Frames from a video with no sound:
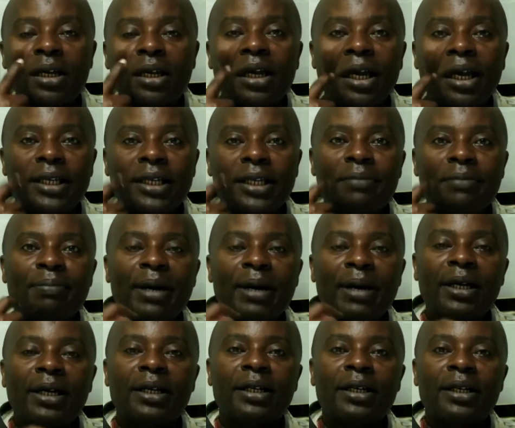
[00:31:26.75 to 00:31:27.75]
Exim
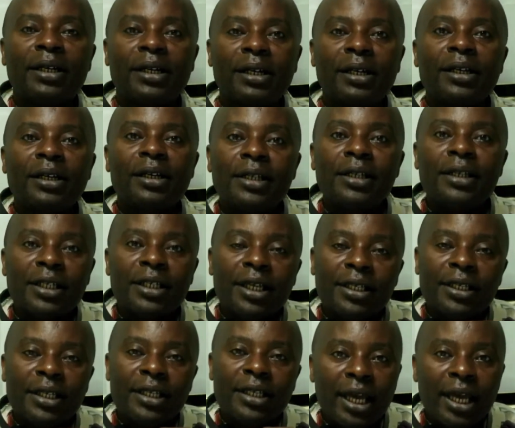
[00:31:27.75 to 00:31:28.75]
Bank, in this
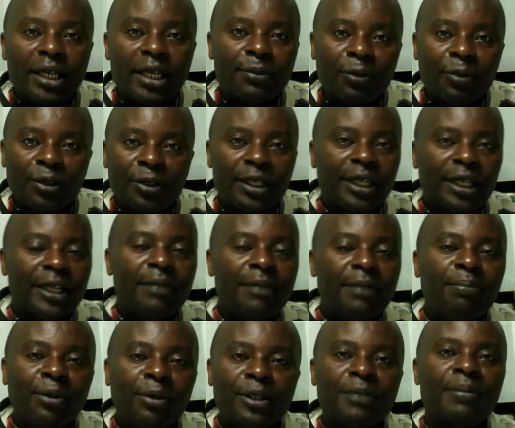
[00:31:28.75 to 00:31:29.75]
case, the exports and
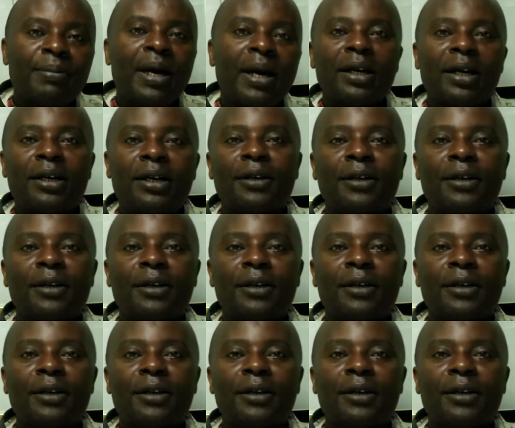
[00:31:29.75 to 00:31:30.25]
imports bank.